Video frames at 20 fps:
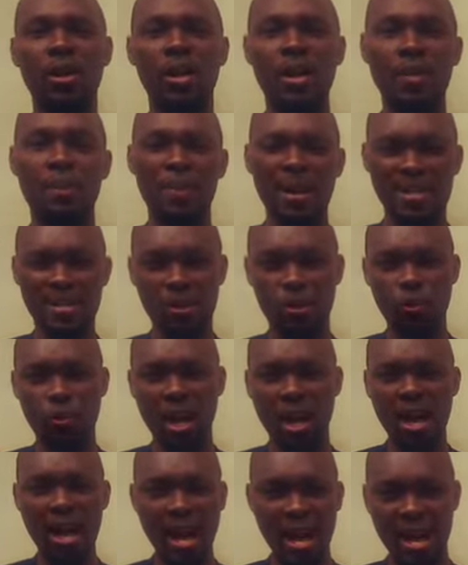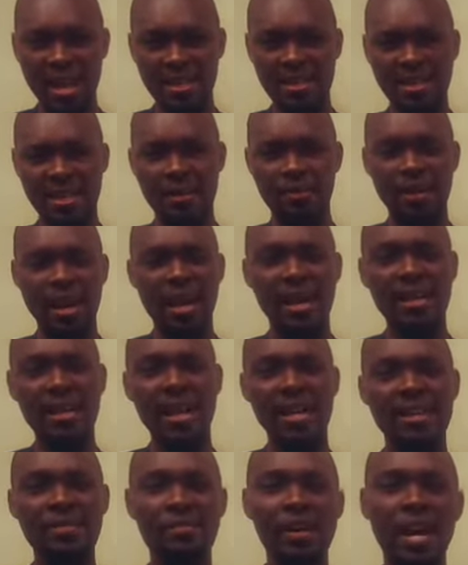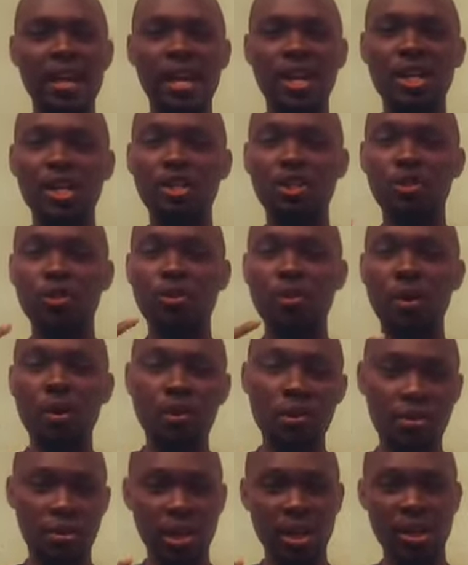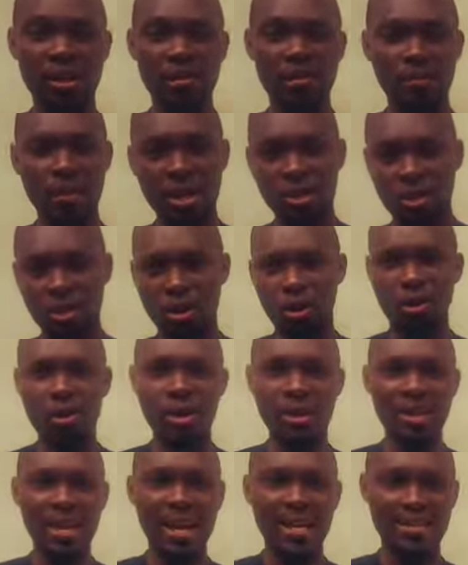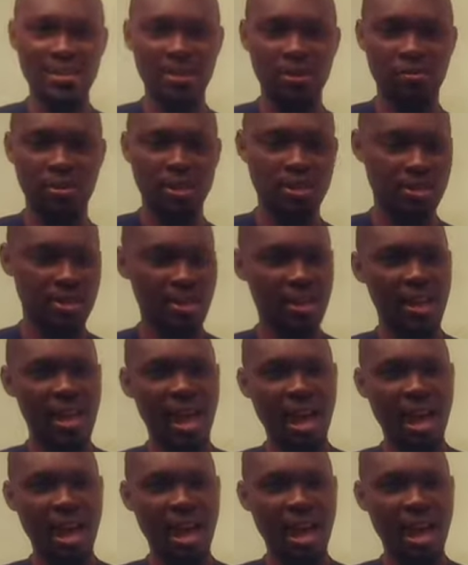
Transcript: a particular item, and they are divided into three major categories.